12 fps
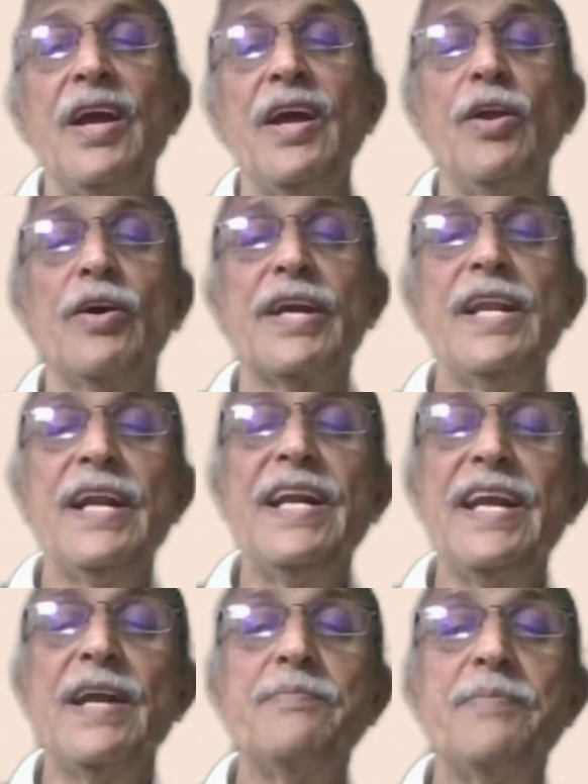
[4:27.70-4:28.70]
login
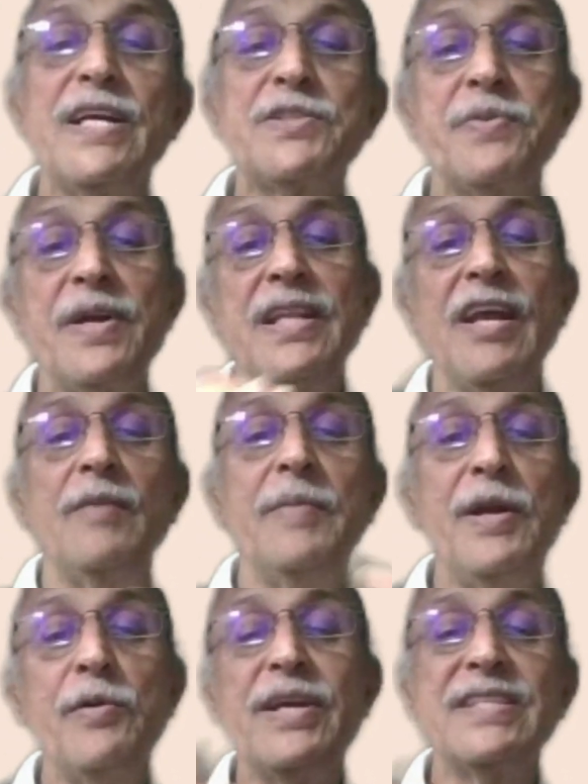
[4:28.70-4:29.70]
ID and password, they'll
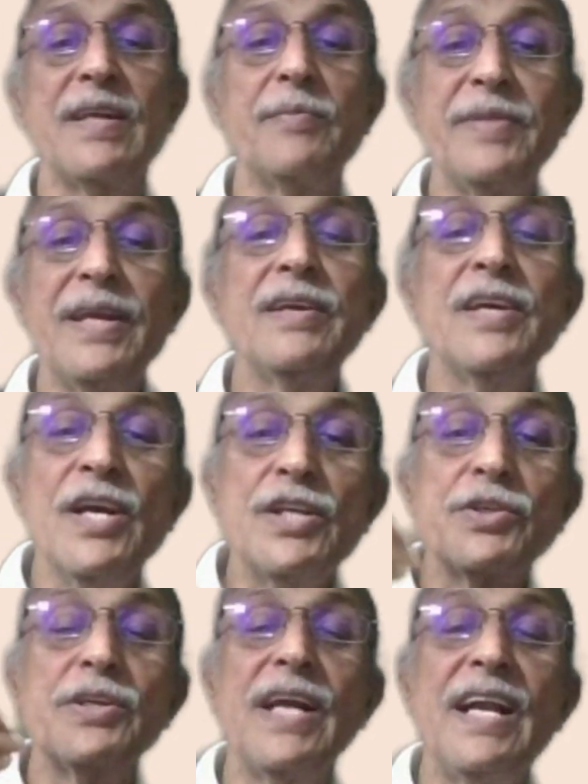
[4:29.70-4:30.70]
be doing something.
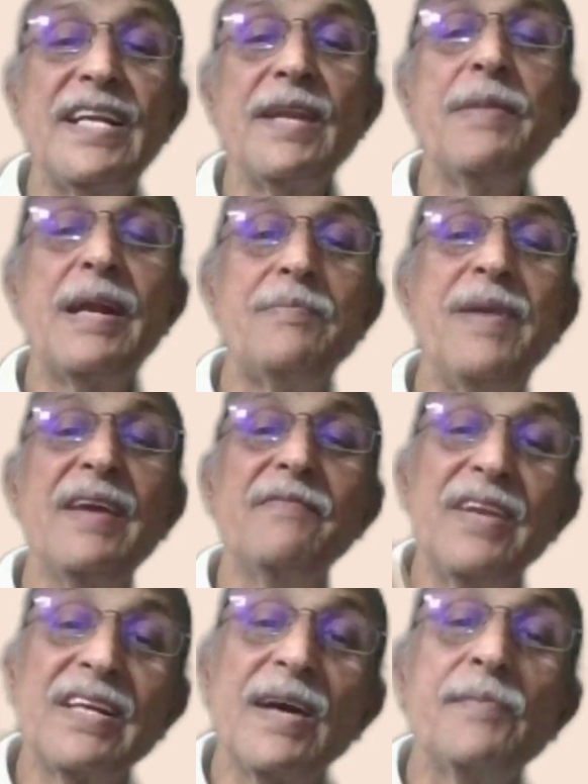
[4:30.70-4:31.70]
So the ultimate blame
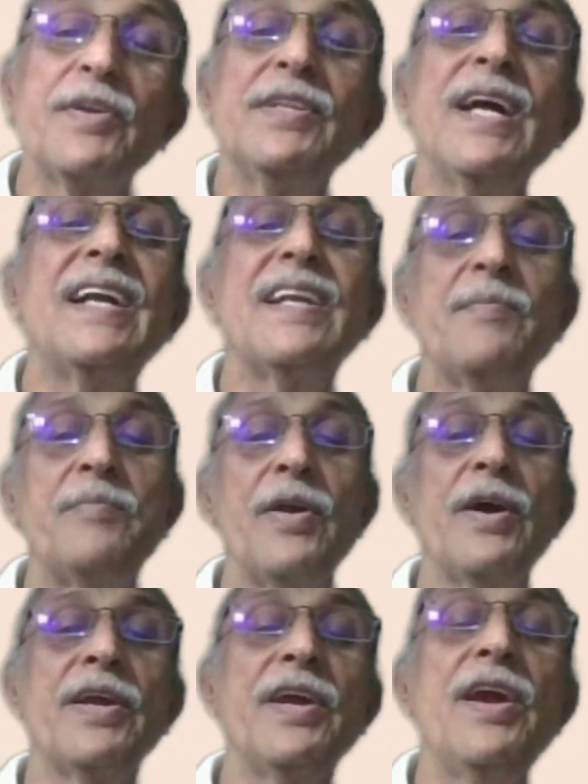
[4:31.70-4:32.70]
will come to that
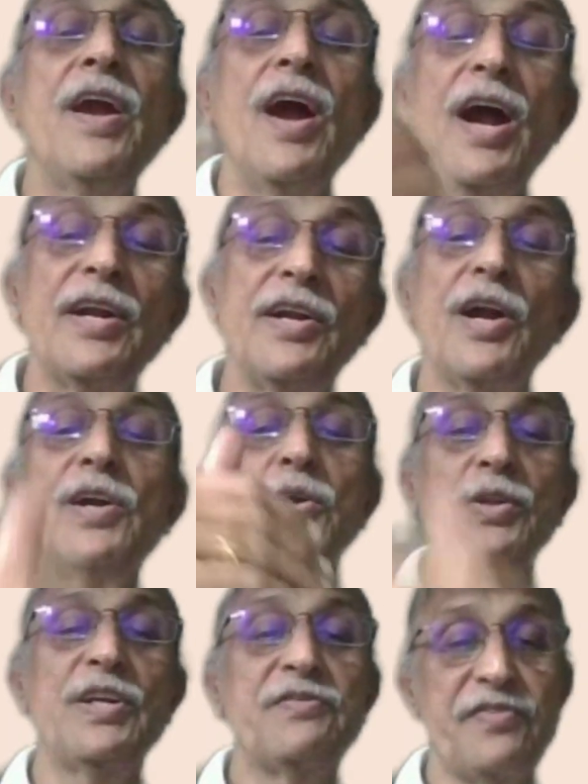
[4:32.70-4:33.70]
employee and not to
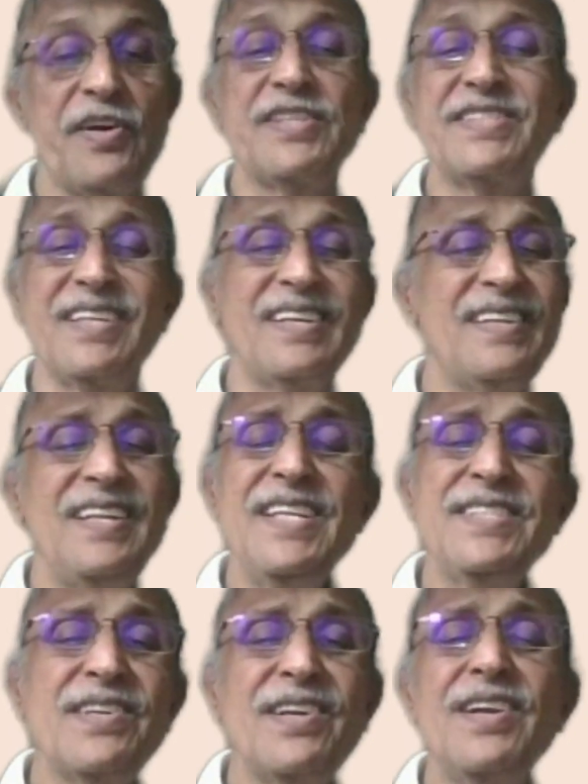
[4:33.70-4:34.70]
this fraudster.
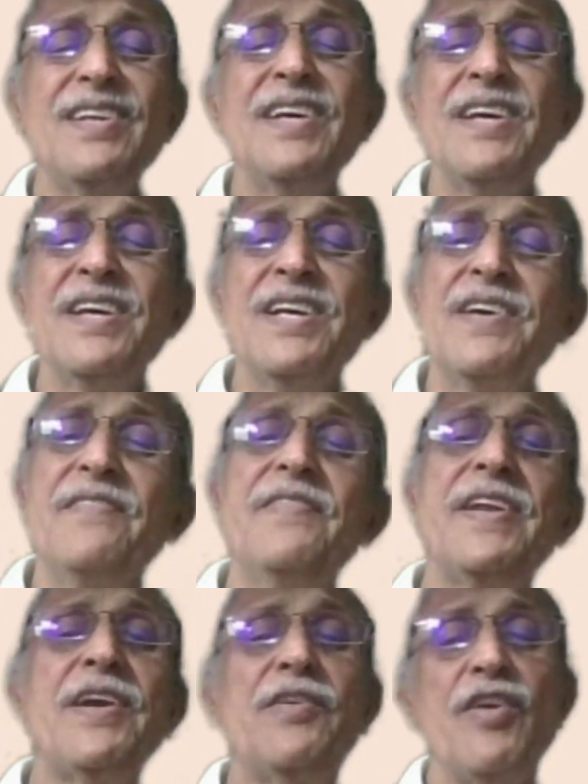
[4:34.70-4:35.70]
These are all
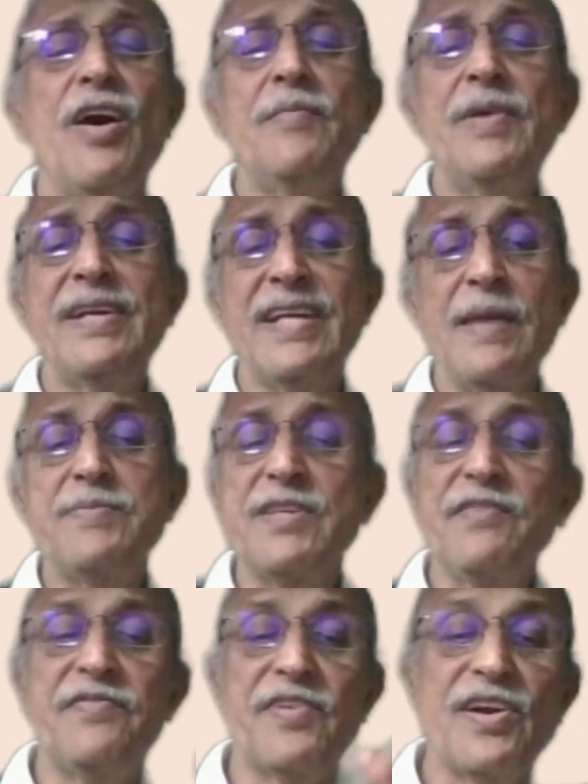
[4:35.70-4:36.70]
very common types
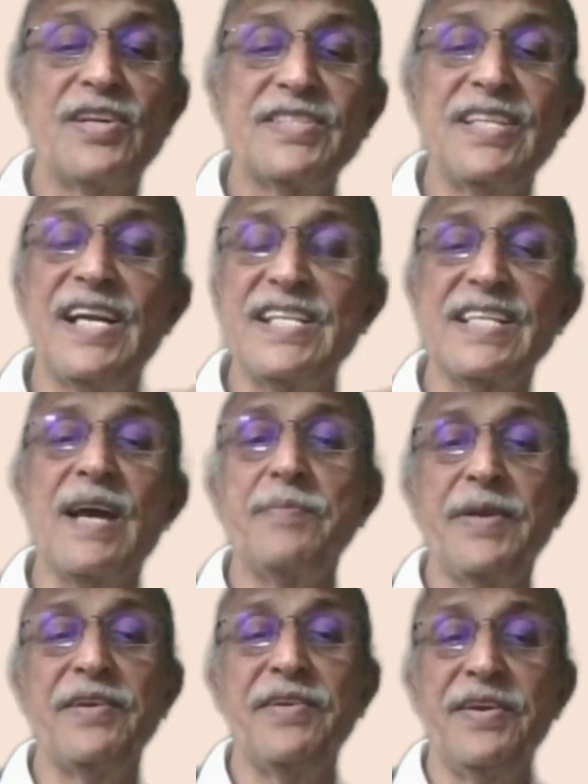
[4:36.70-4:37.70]
of fraud that is
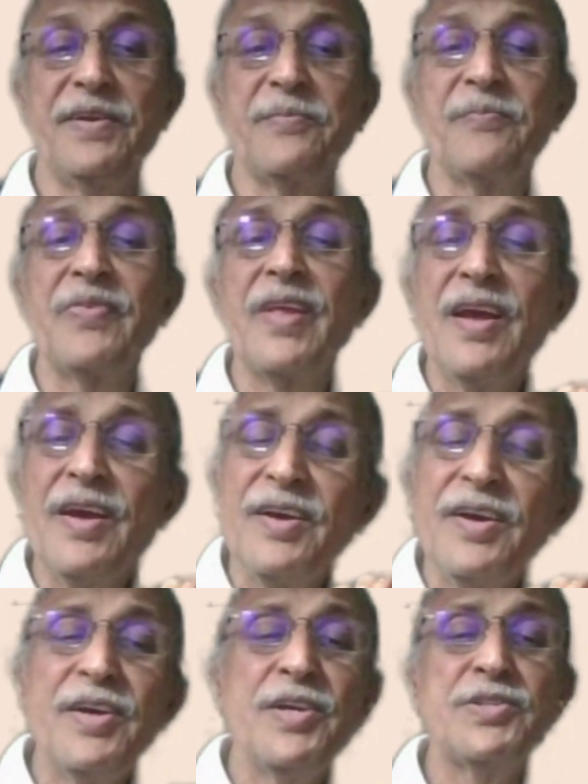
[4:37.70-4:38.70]
happening here.
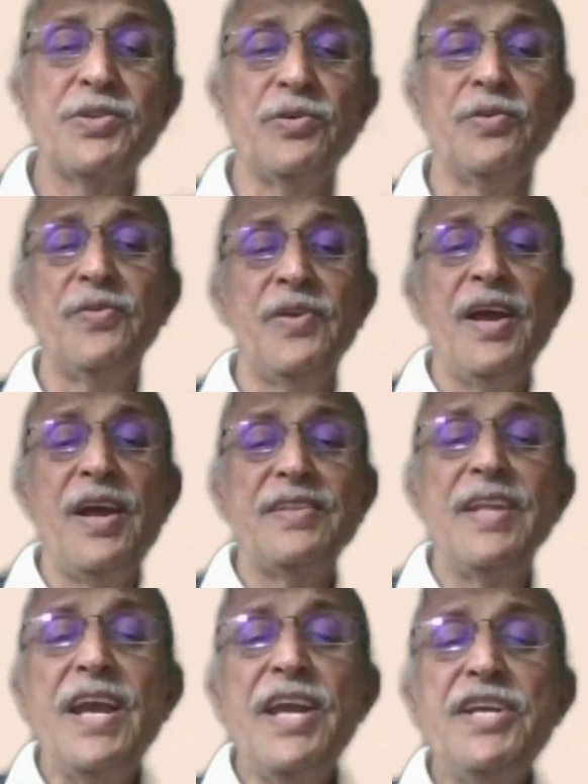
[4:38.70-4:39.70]
So
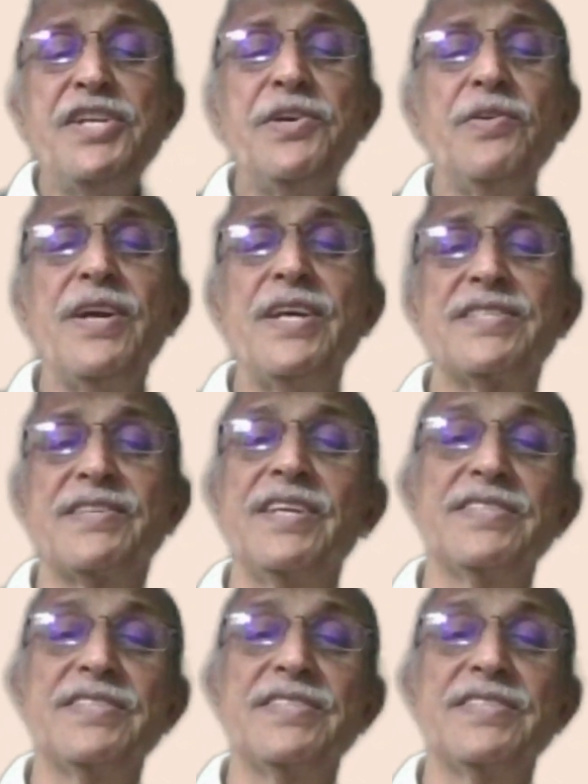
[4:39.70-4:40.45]
the issue is